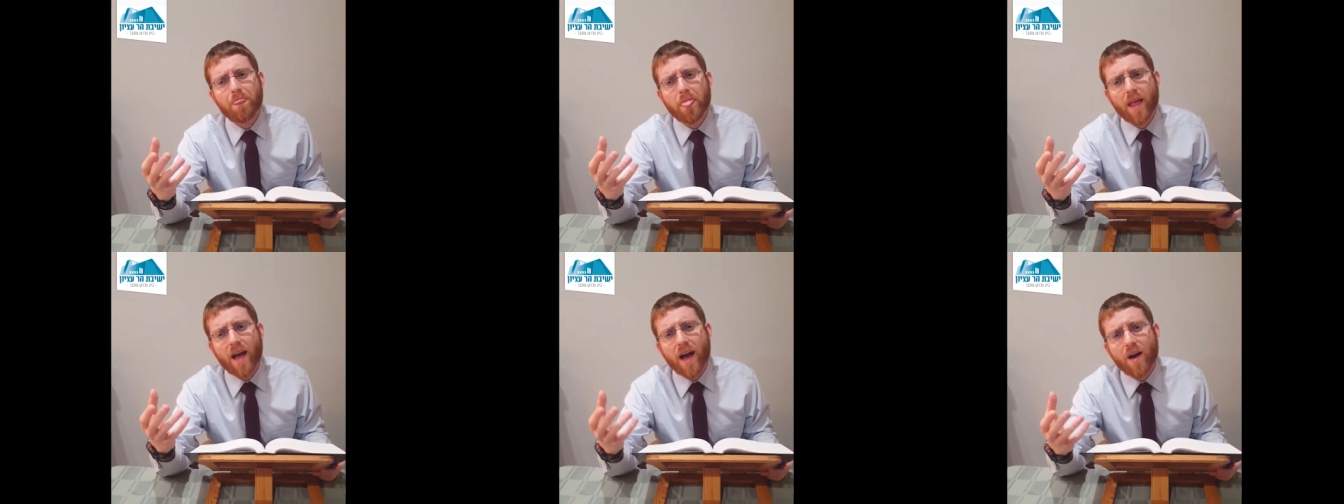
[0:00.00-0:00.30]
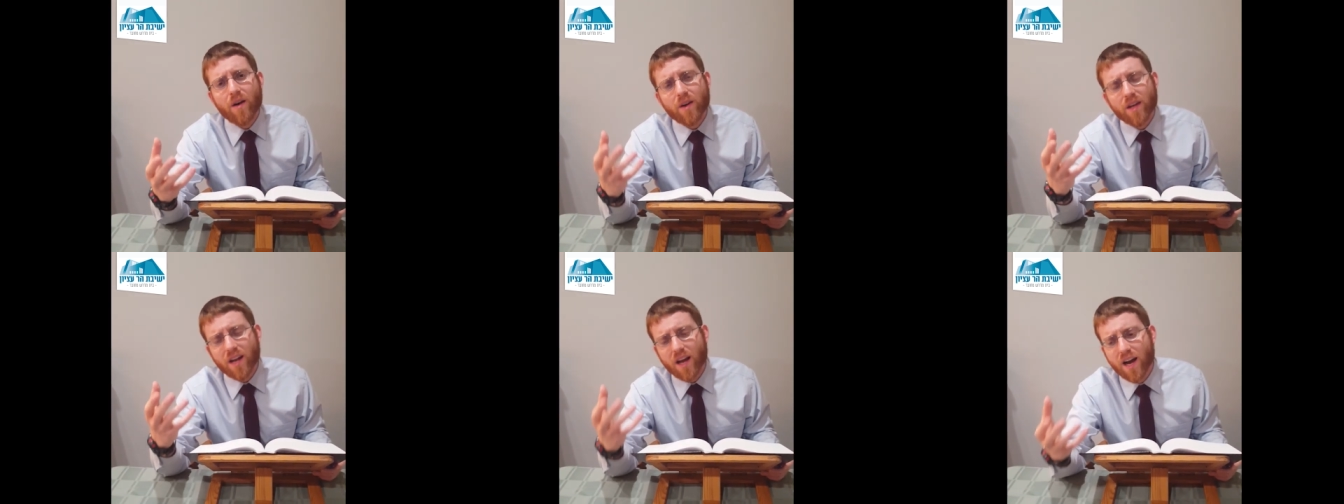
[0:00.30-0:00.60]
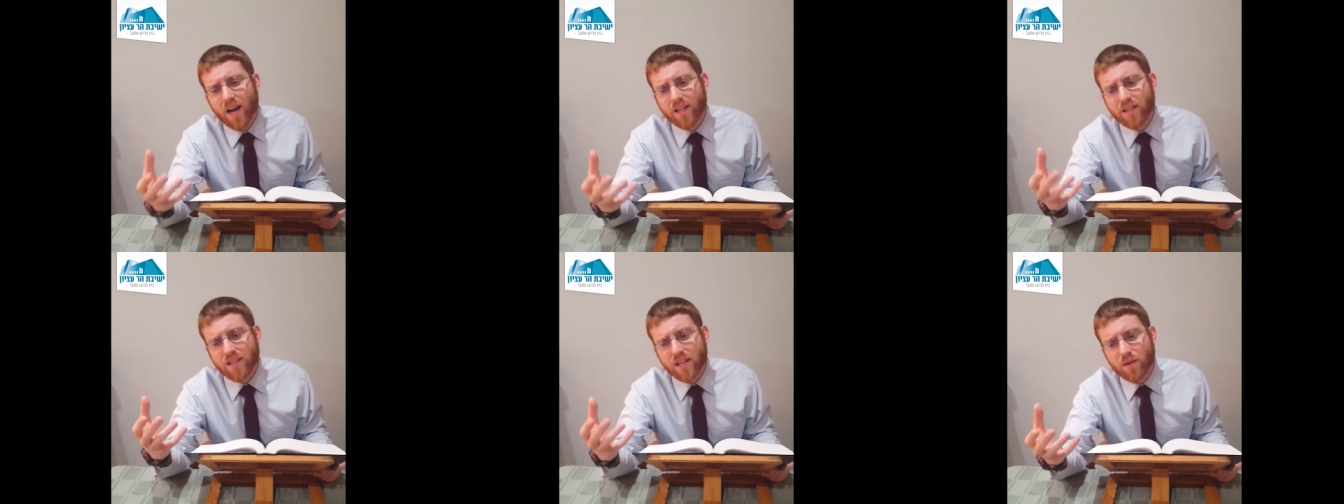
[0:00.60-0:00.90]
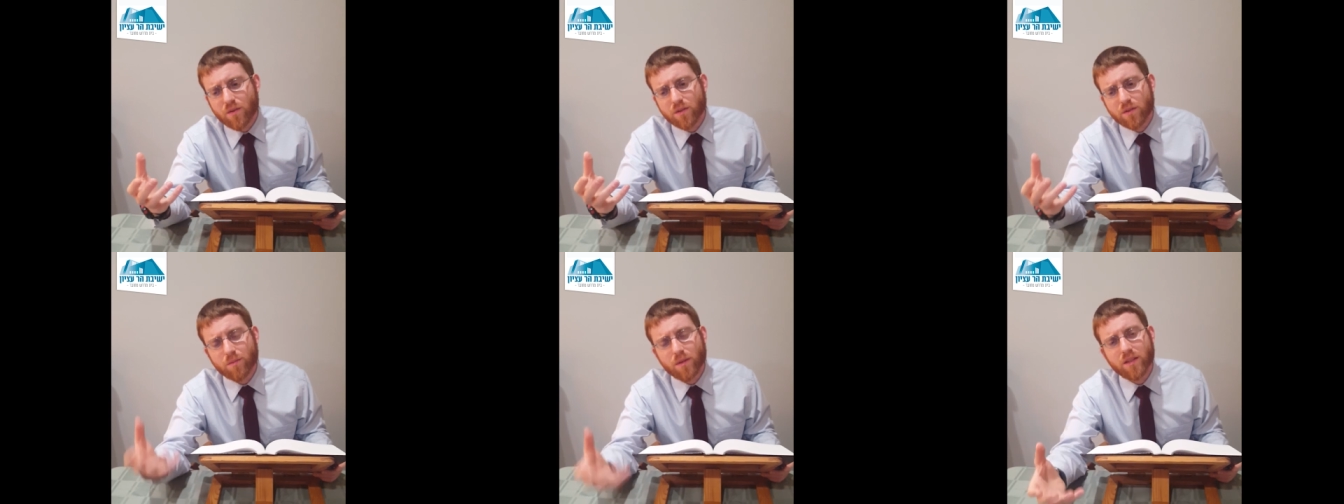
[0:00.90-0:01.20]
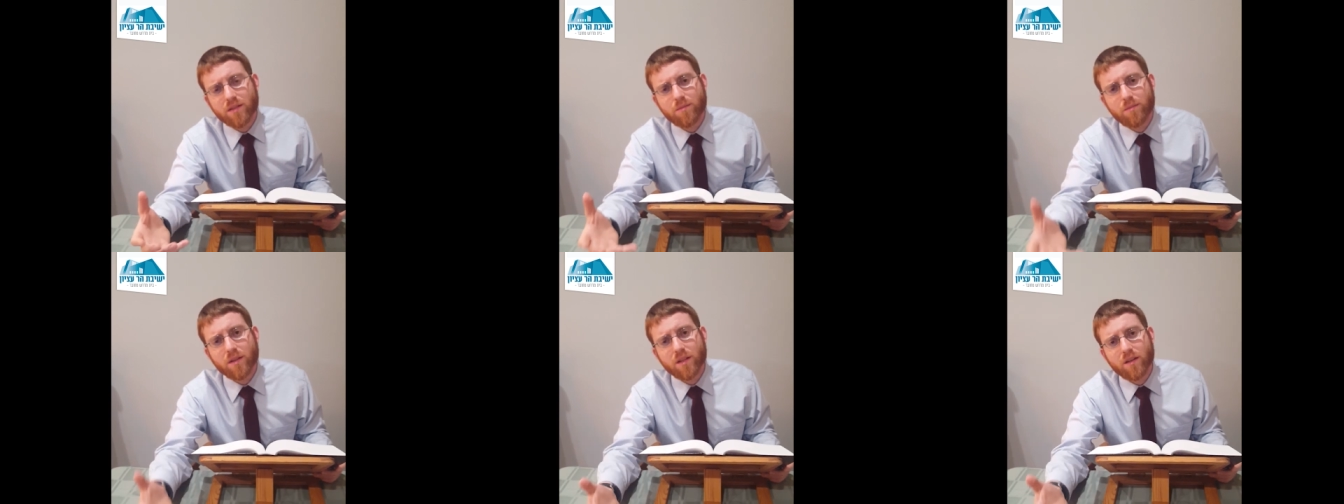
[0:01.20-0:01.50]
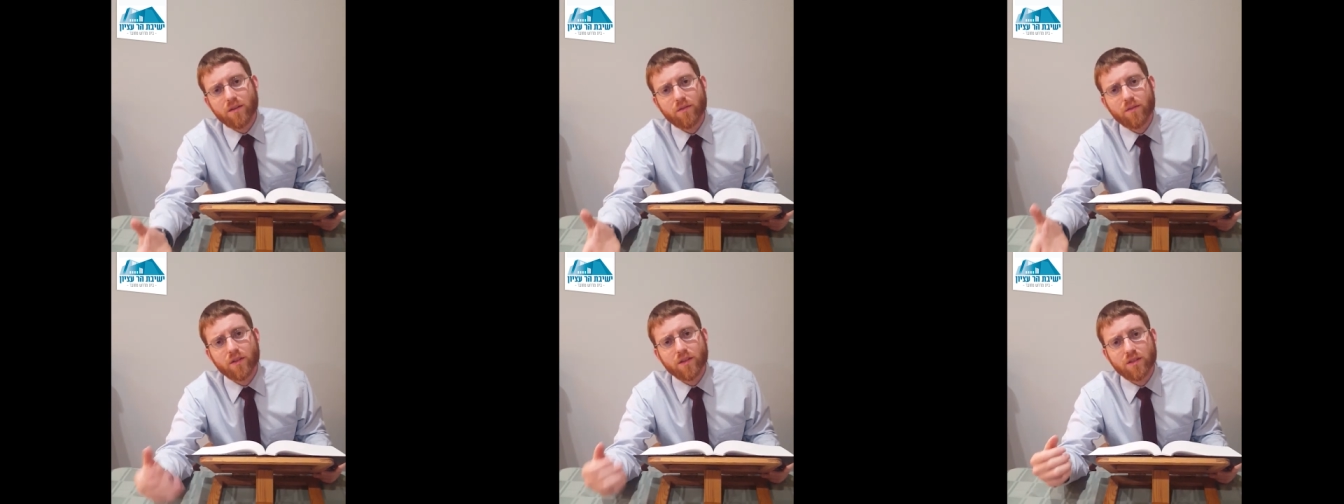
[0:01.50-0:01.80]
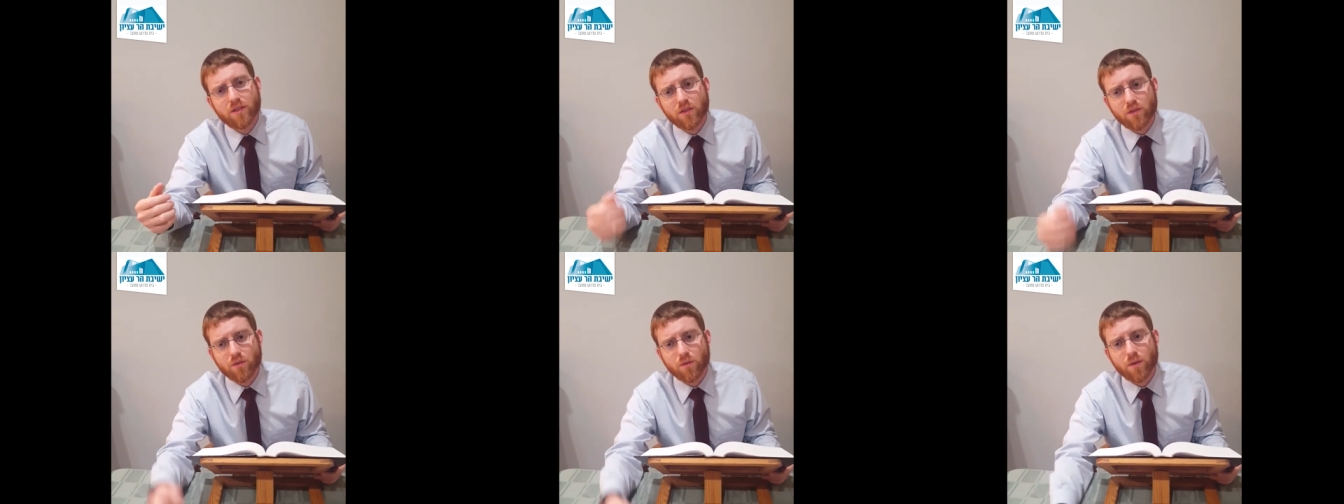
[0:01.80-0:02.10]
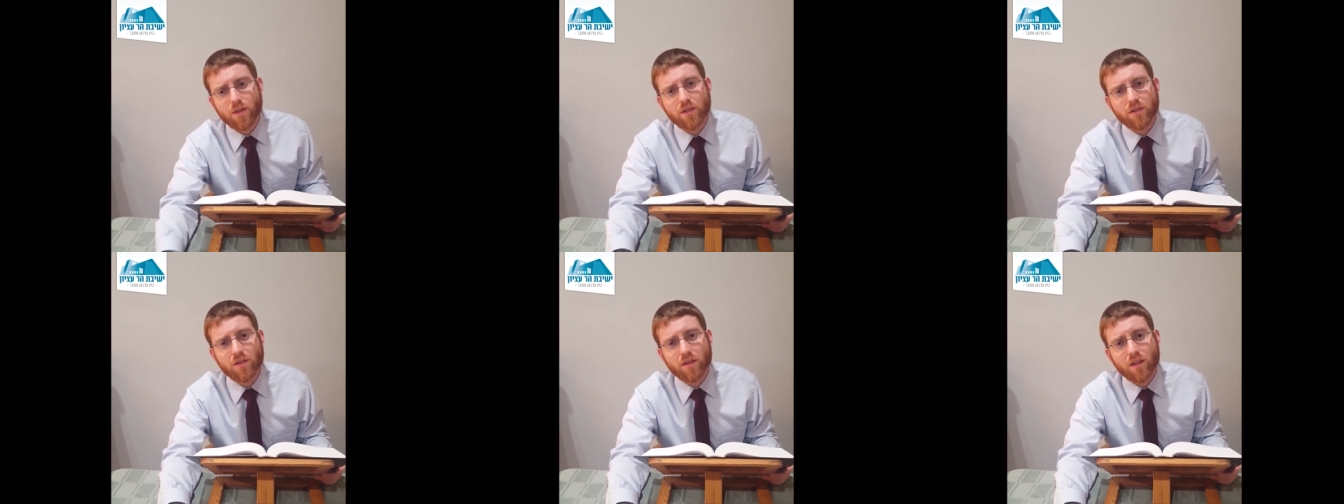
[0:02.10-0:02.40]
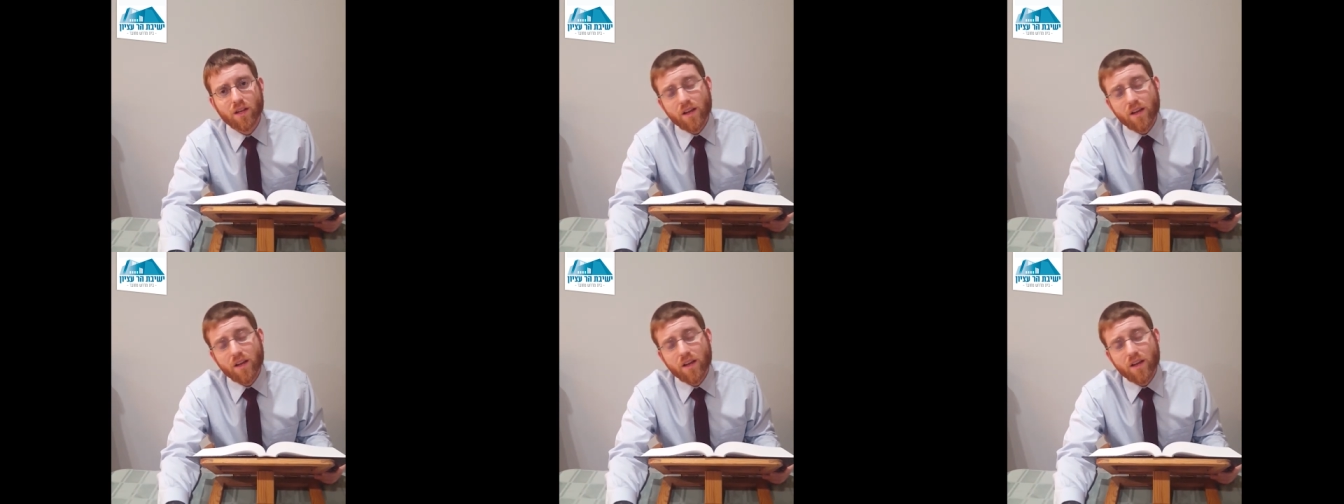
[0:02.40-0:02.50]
how can I take responsibility for the situation?